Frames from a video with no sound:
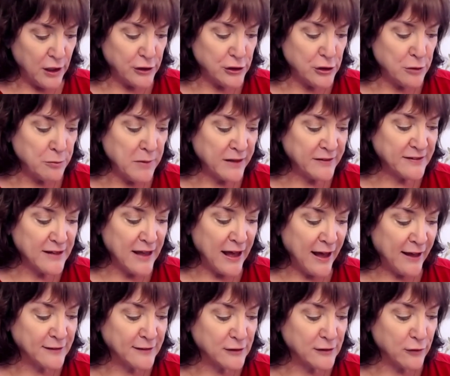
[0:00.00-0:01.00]
You must
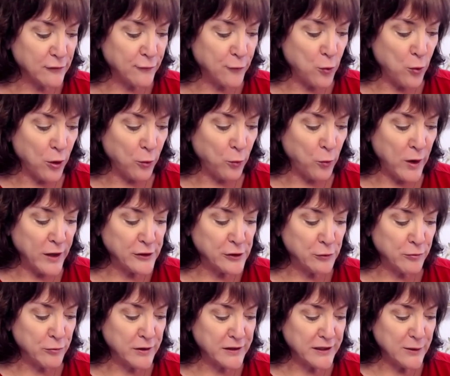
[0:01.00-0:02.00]
ask for what
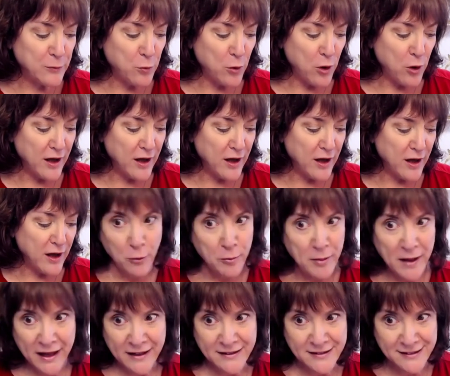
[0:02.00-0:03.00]
you really want.
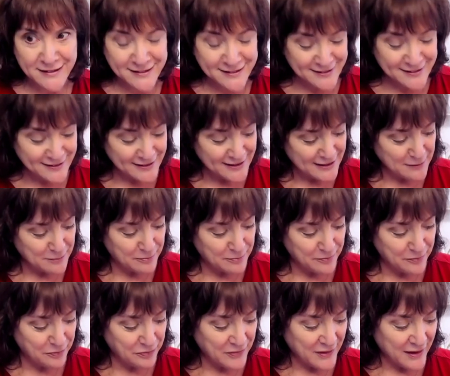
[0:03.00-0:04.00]
Don't go back to
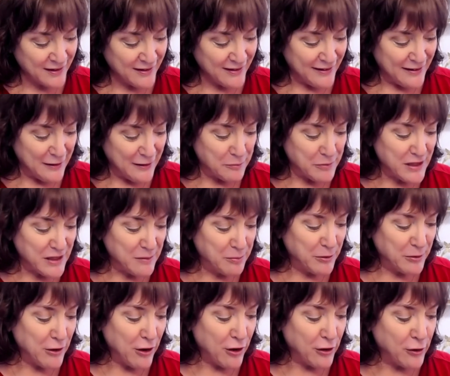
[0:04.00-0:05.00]
sleep.
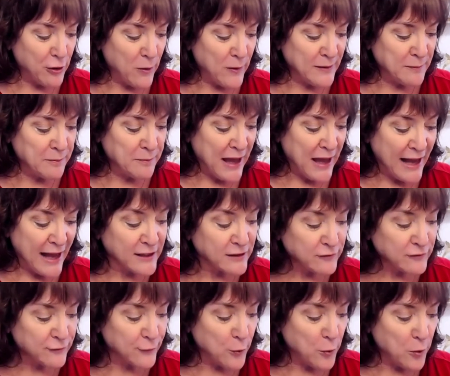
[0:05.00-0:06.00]
People are going back
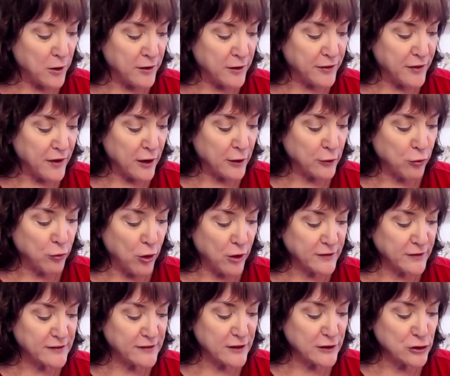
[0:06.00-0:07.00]
and forth
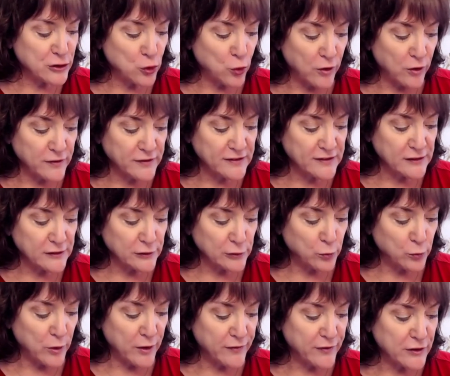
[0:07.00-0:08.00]
across the door sill
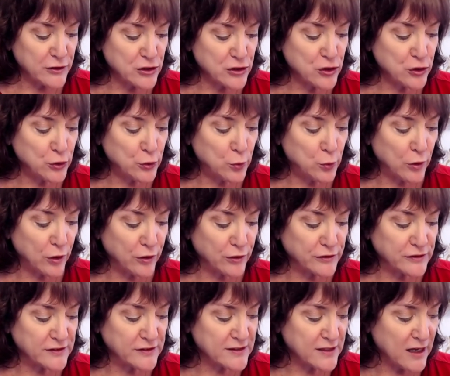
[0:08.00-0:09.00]
where the two
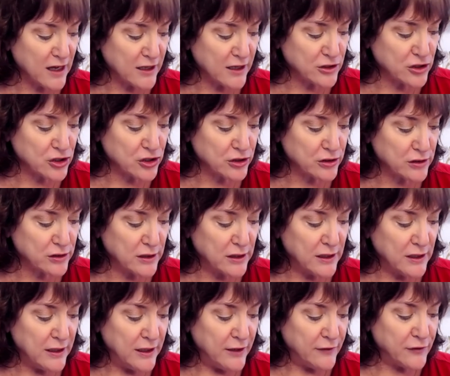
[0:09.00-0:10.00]
worlds touch.
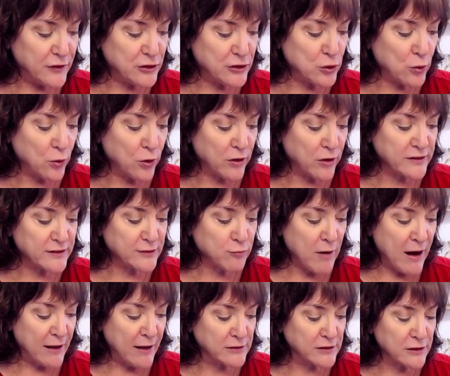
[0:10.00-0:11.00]
The door is
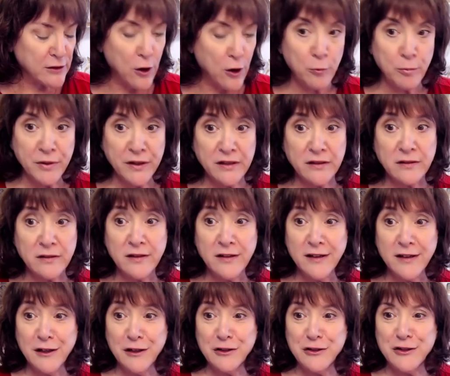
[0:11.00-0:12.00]
round and open.
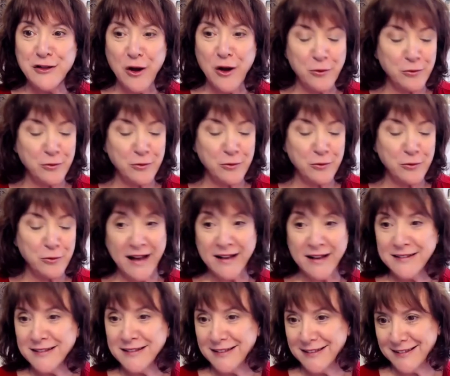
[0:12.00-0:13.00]
Don't
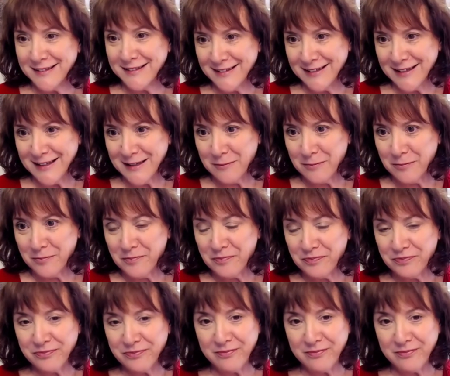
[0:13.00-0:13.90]
go back to sleep."